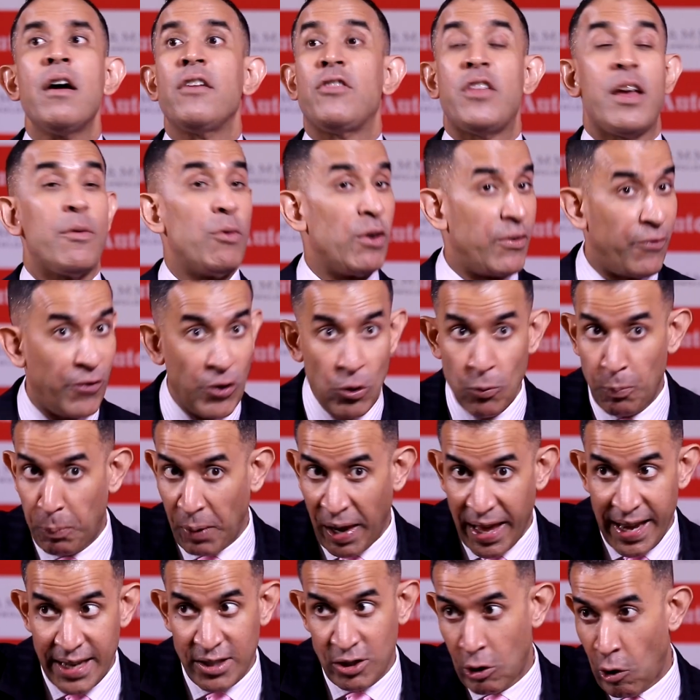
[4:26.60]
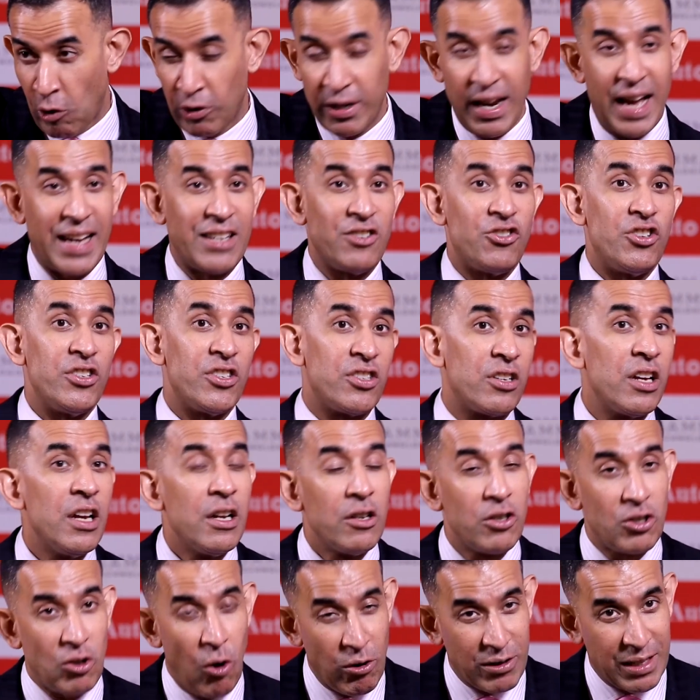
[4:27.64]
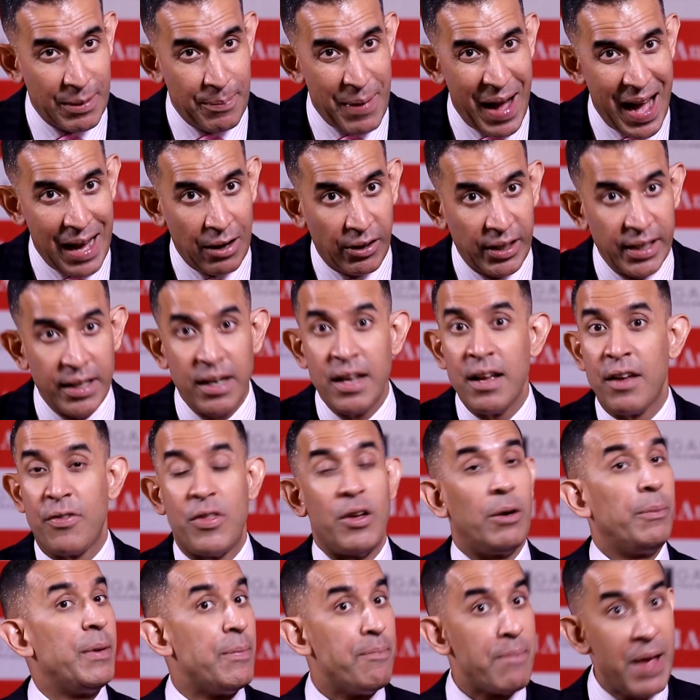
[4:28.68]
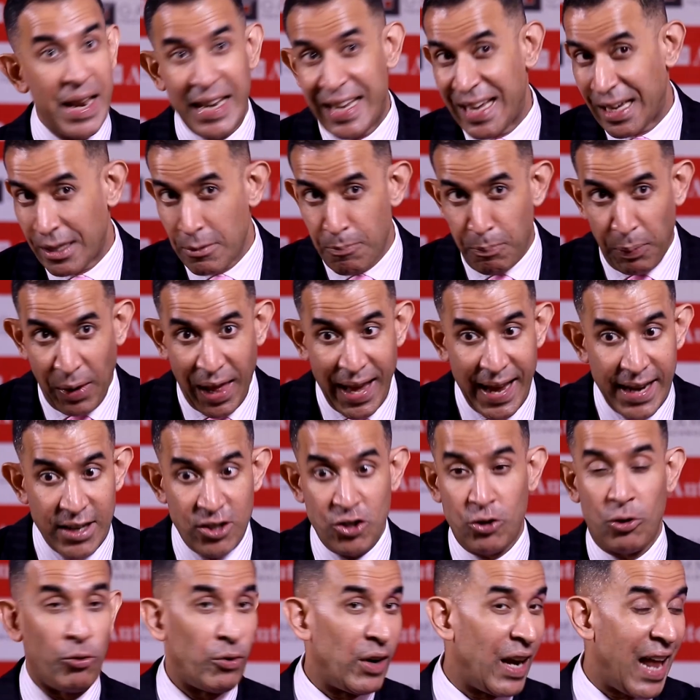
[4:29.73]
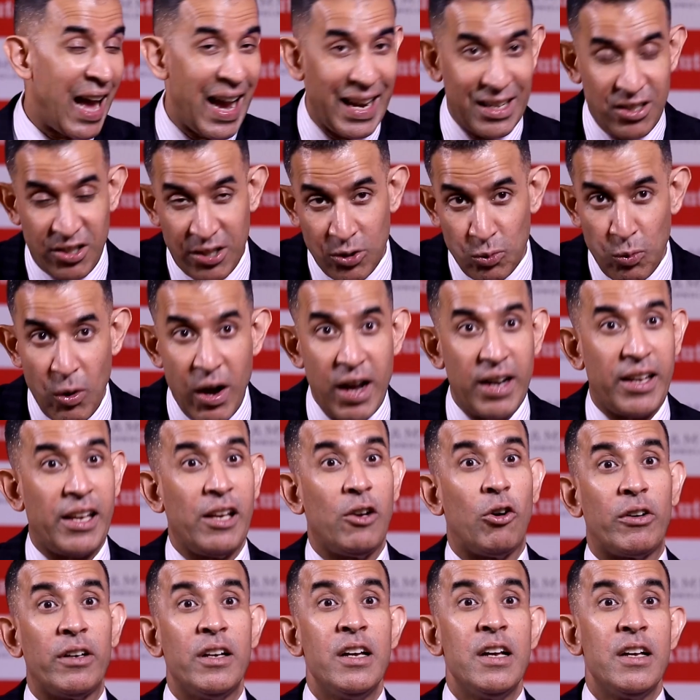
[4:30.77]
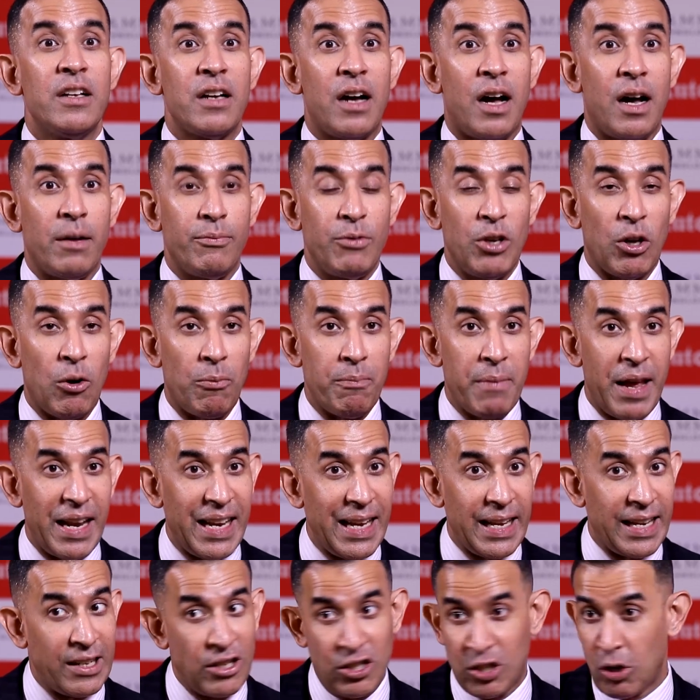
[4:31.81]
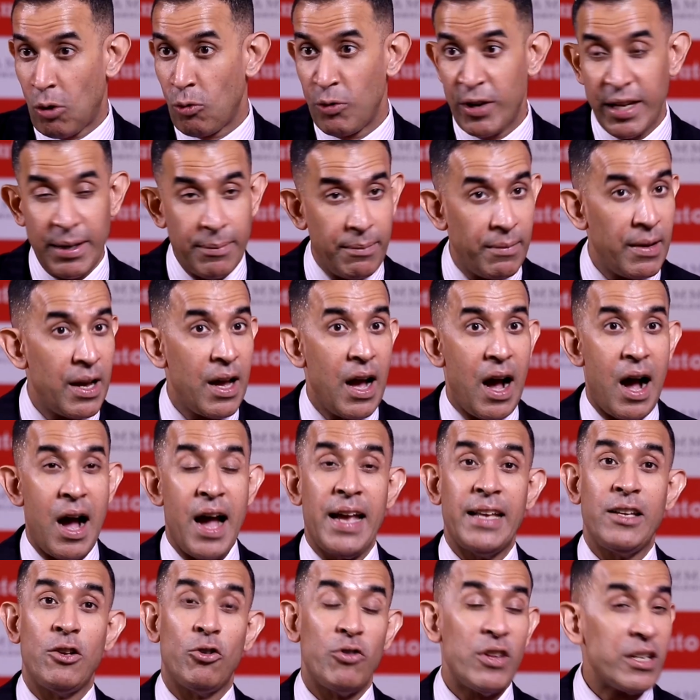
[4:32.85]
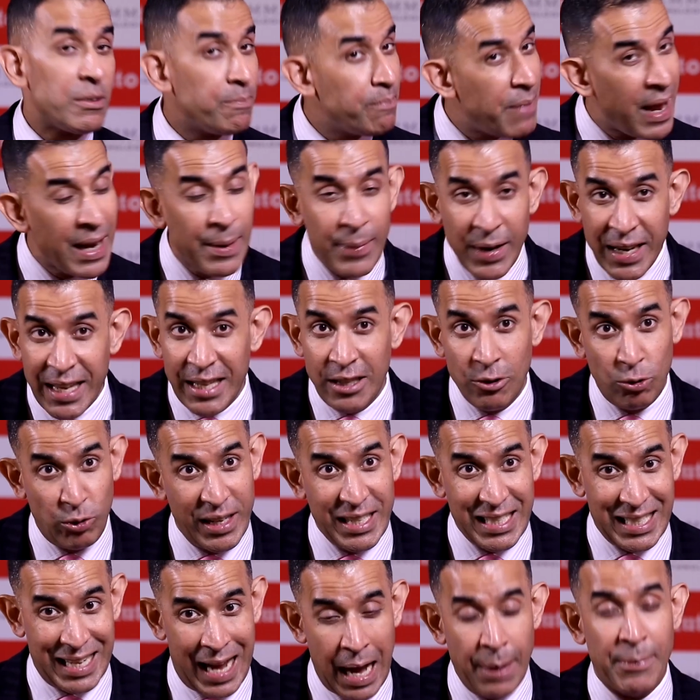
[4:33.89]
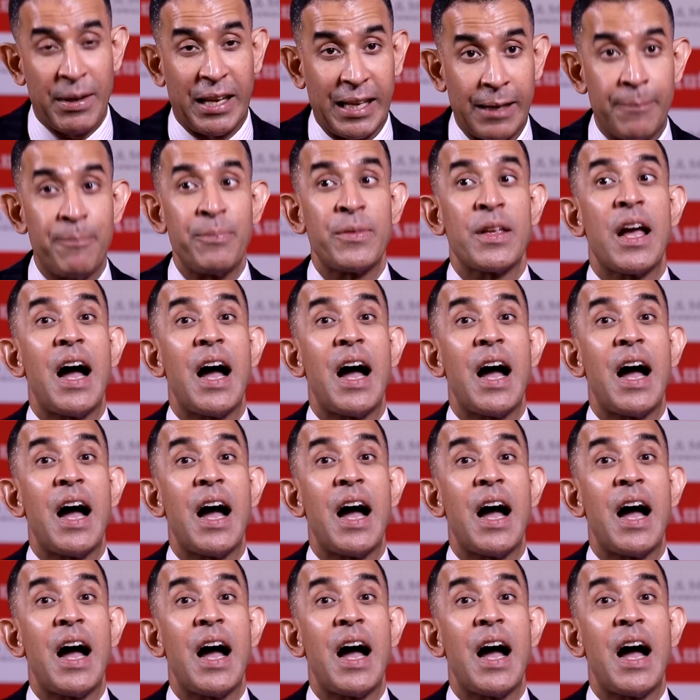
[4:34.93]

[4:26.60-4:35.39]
There were few players. Log9 just talked about it. There'll be many other players. Reliance is working on, many in sodium ion. There's many new things coming.